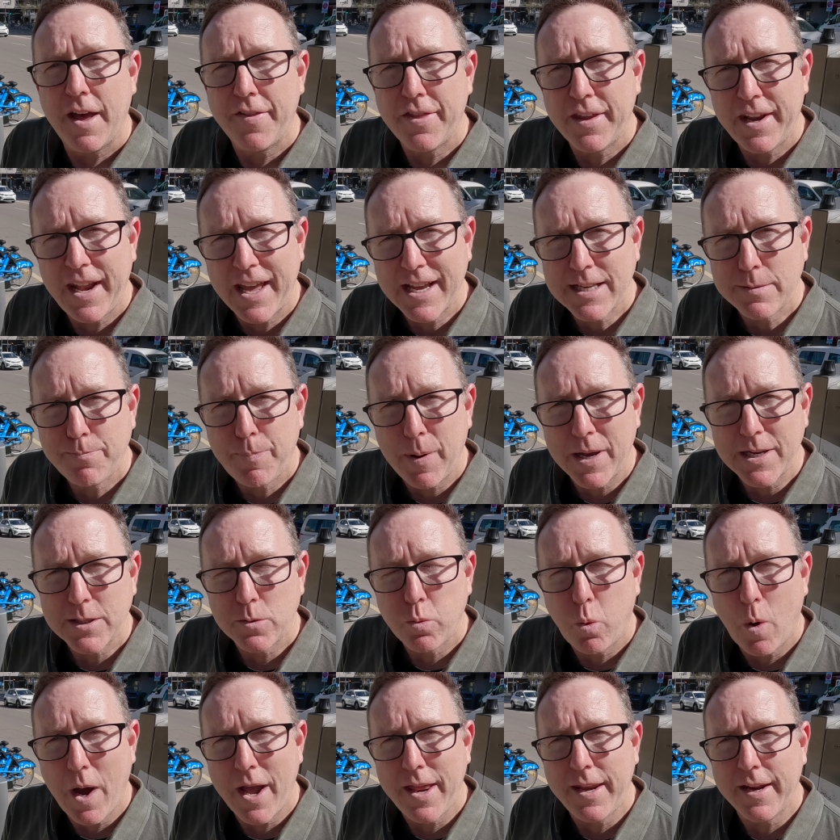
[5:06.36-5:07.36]
the next
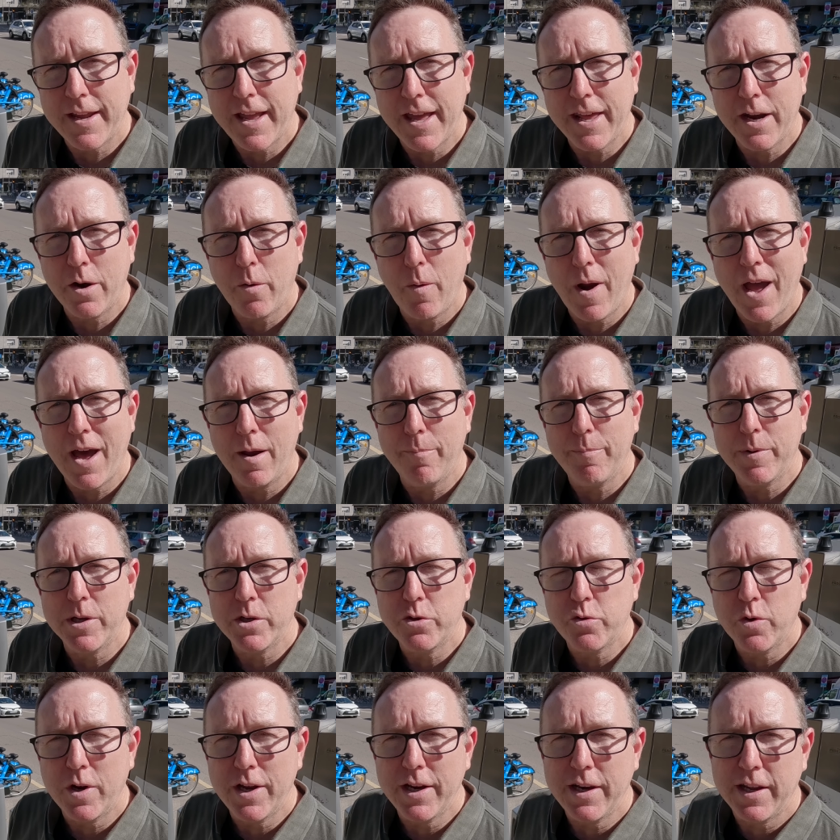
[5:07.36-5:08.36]
best way to get around
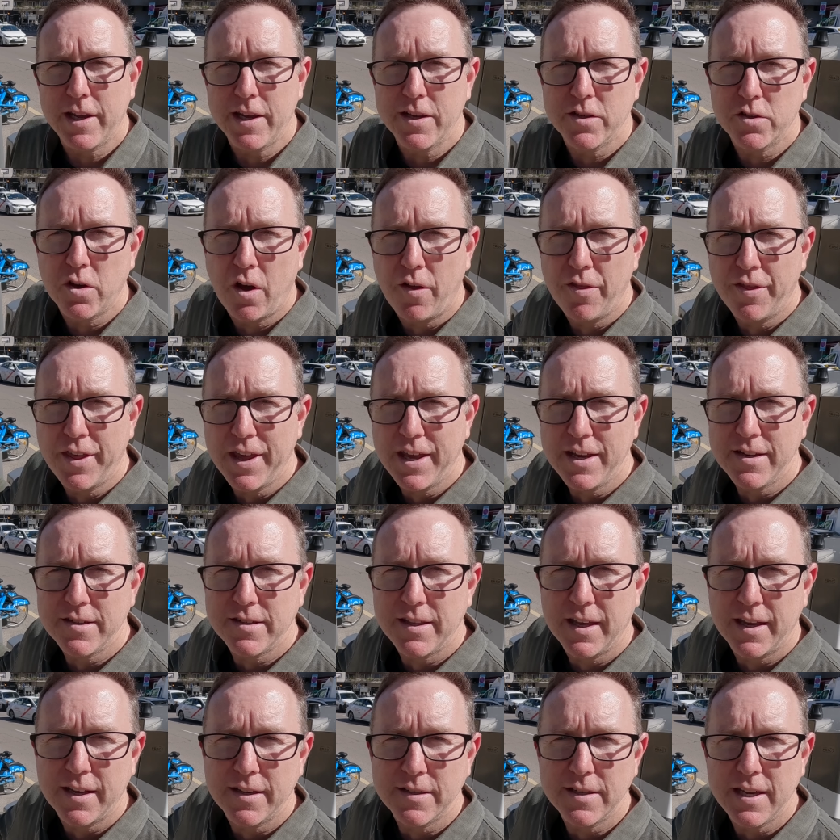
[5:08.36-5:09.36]
Madrid is on these
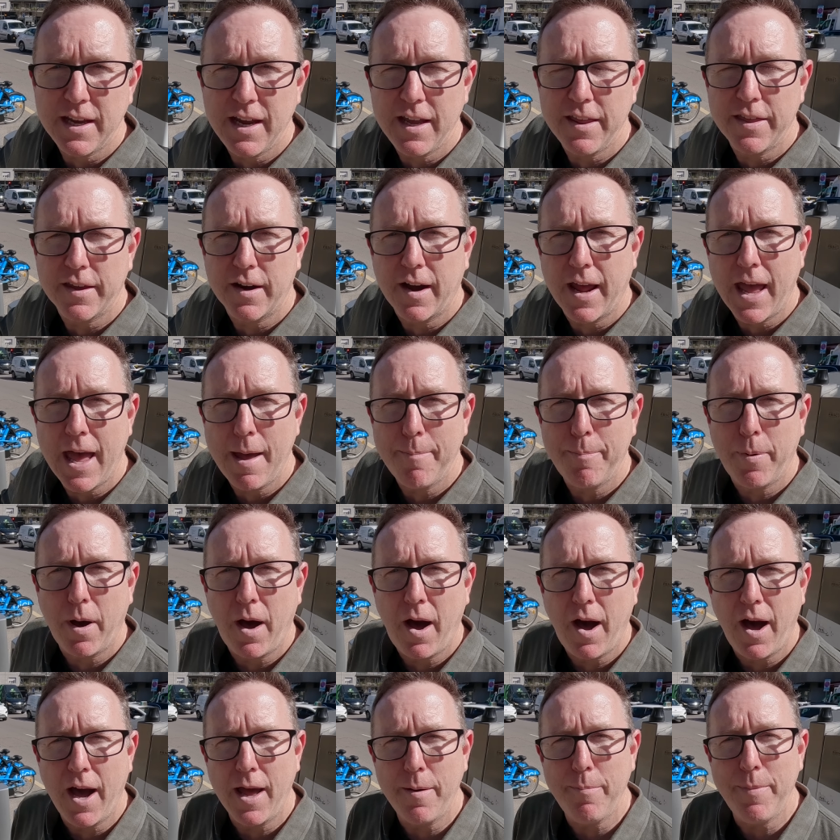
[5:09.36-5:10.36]
things here that I have
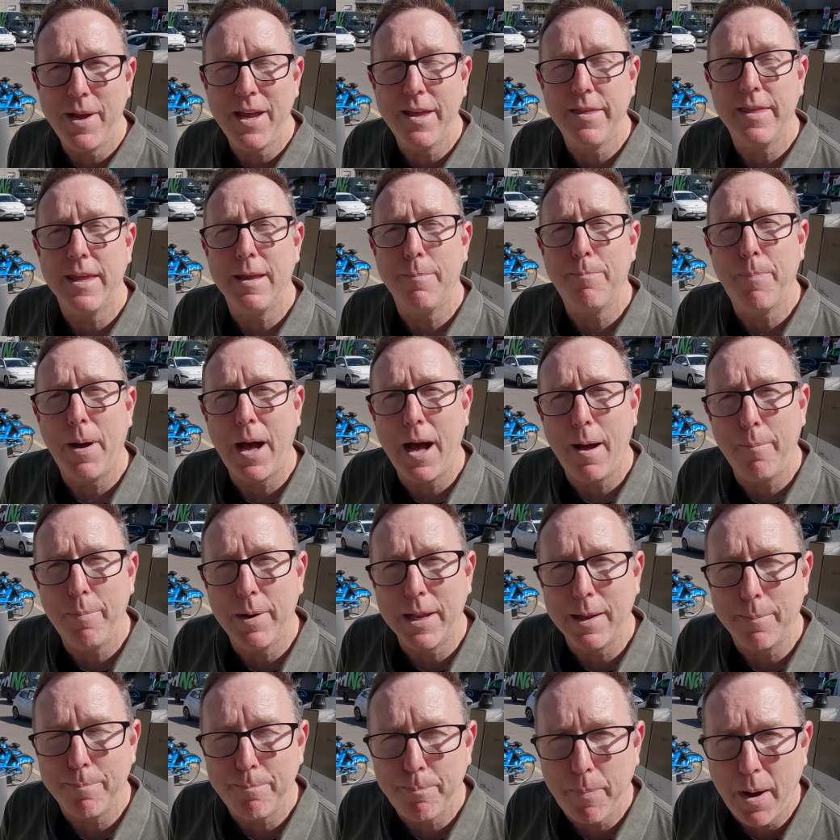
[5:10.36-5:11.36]
behind me, the
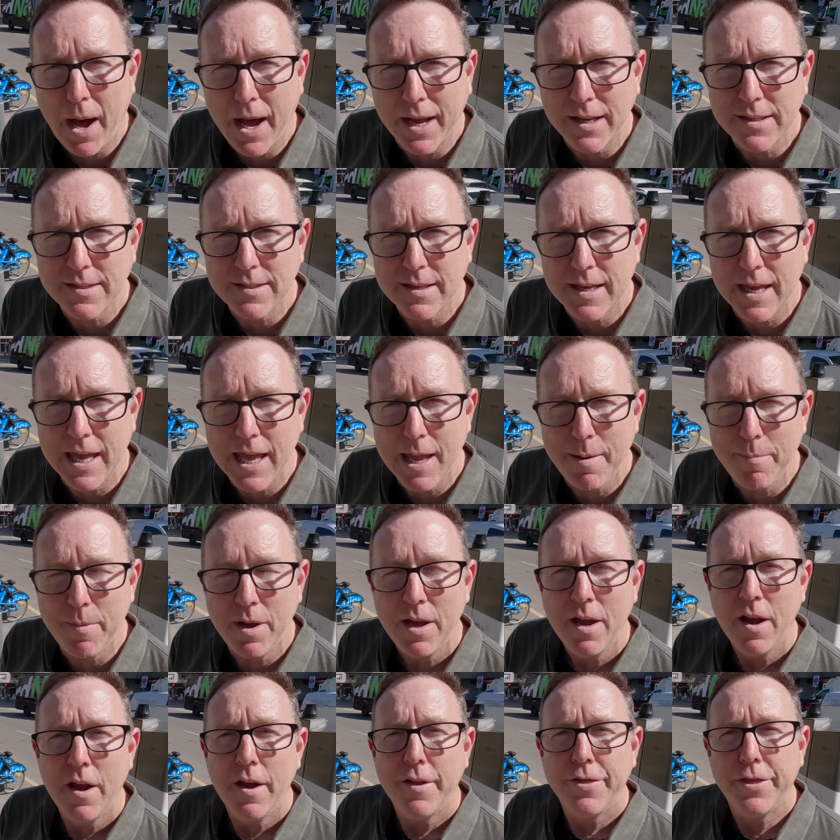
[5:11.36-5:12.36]
public bike scheme,
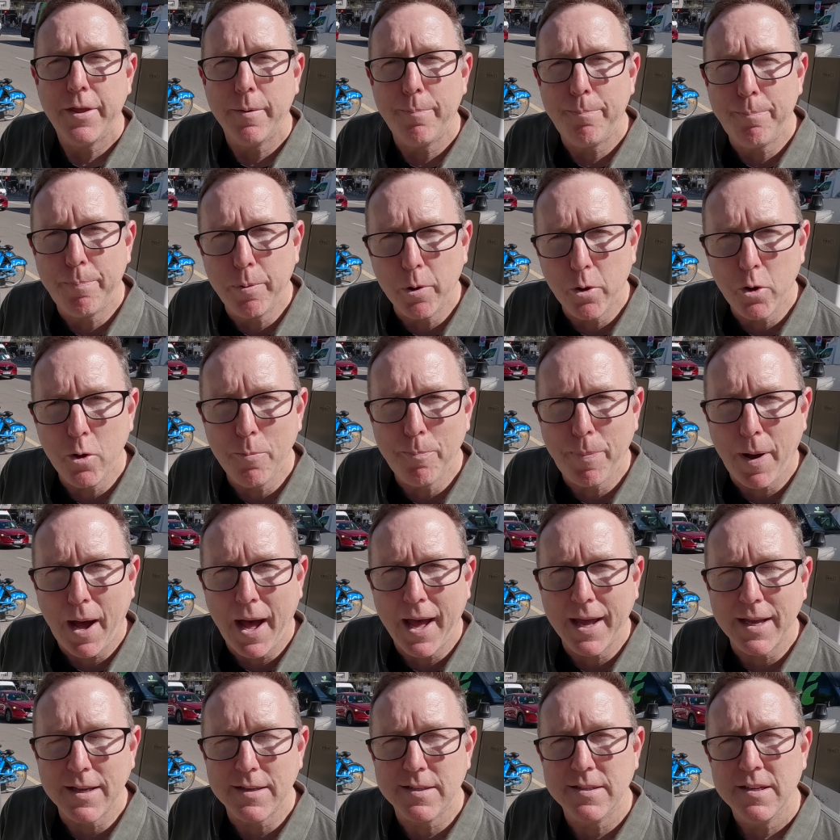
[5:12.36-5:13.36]
the blue
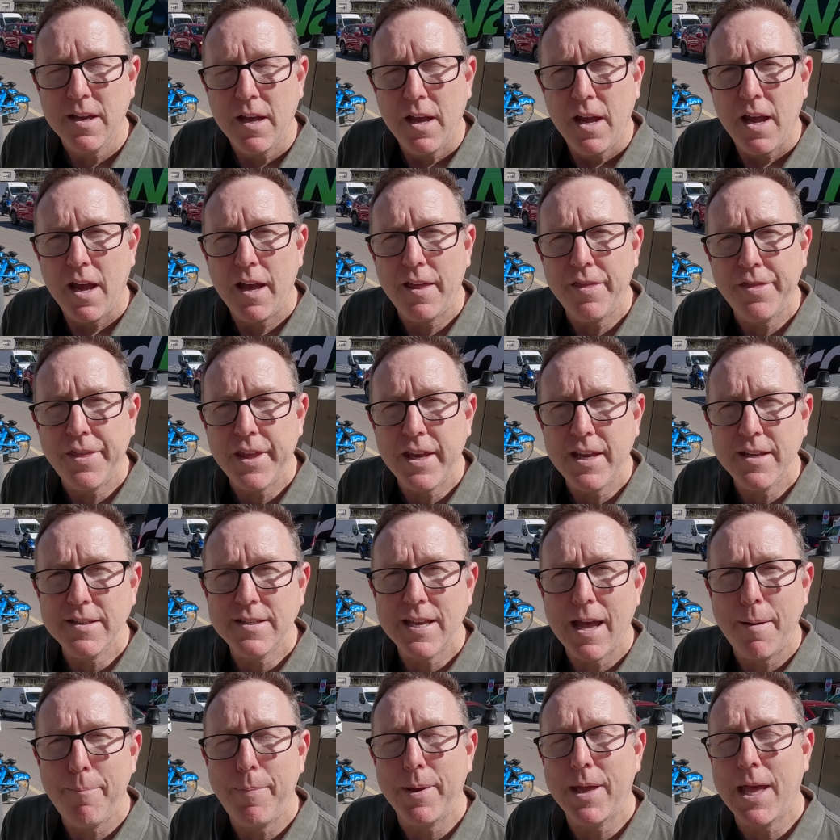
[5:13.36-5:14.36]
bikes, and these
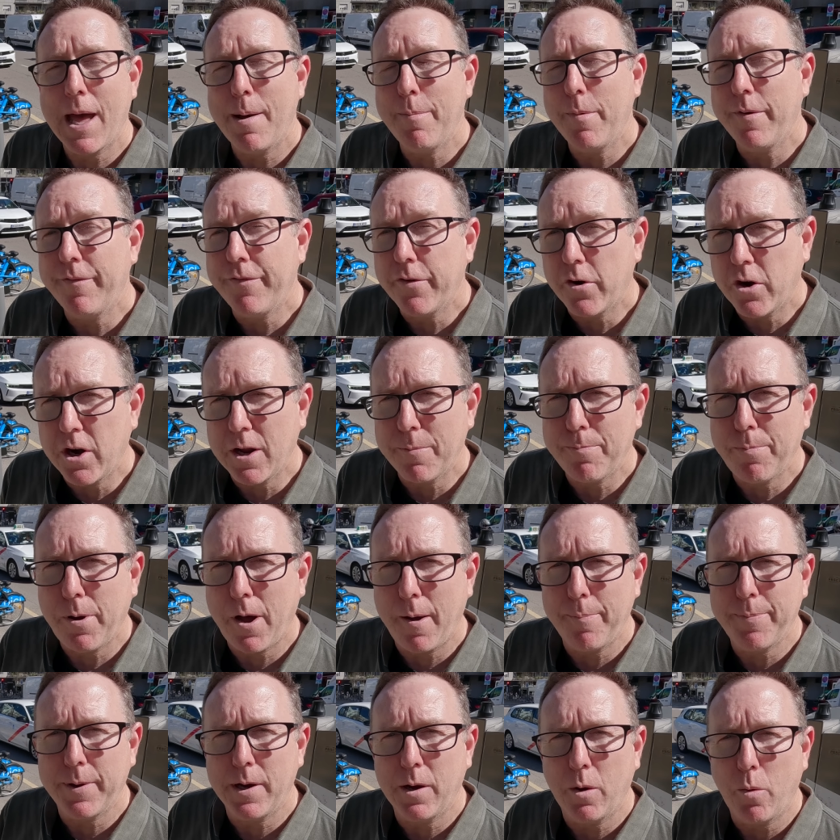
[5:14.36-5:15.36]
have become a very
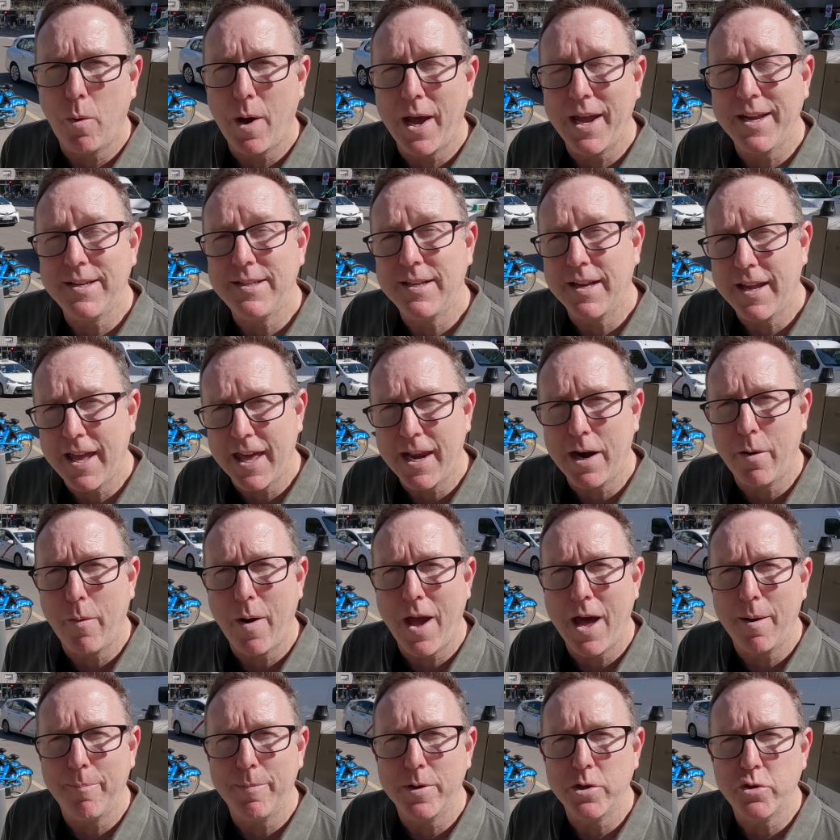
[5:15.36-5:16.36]
popular way to get
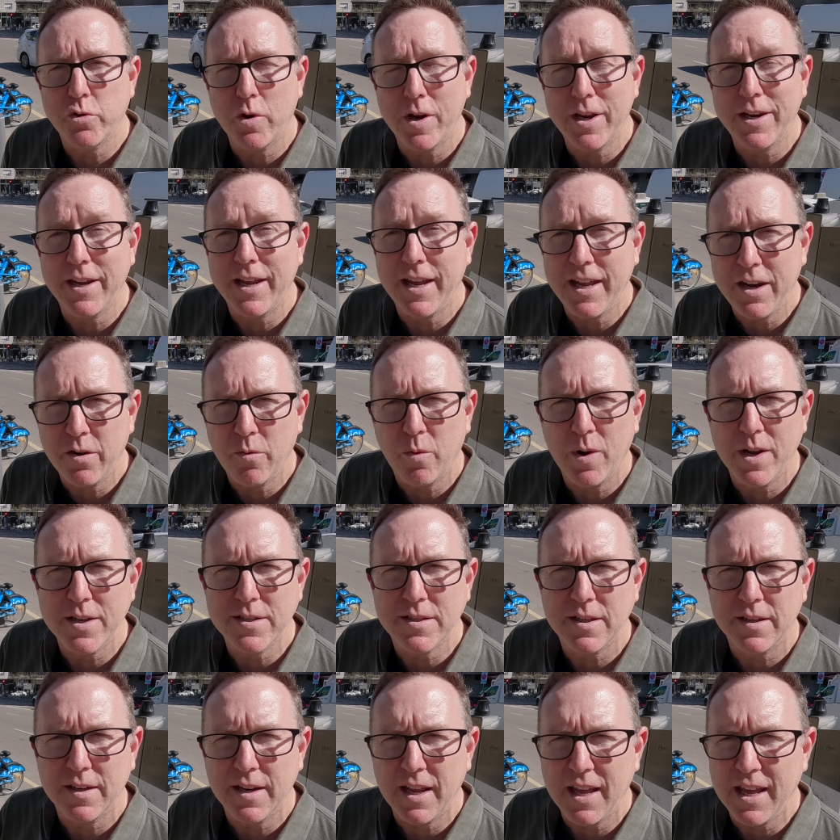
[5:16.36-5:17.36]
around Madrid in
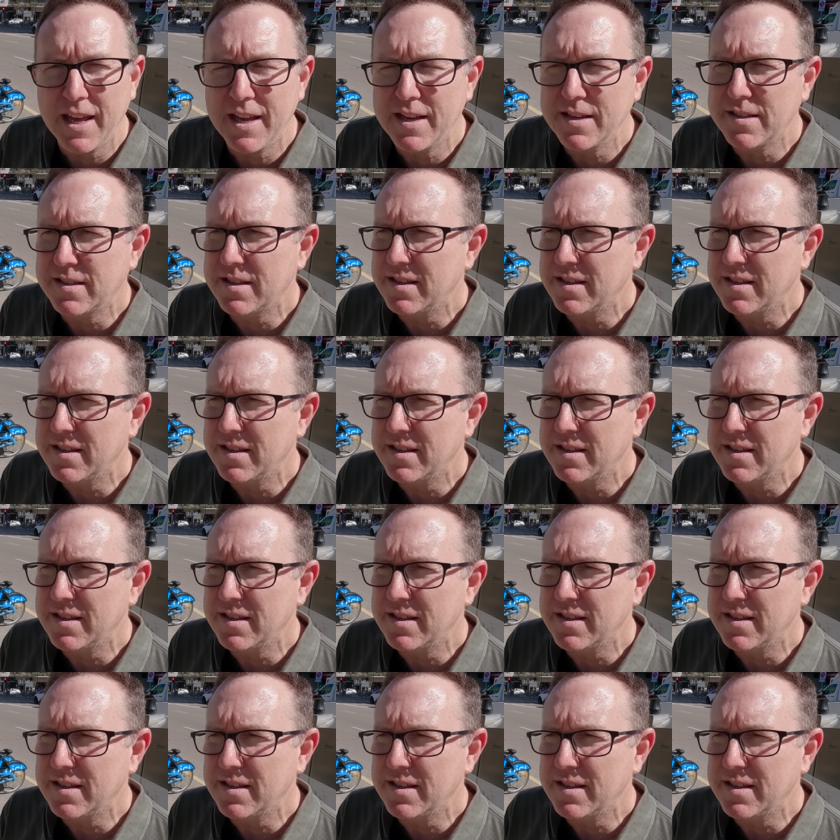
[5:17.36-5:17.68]
recent years.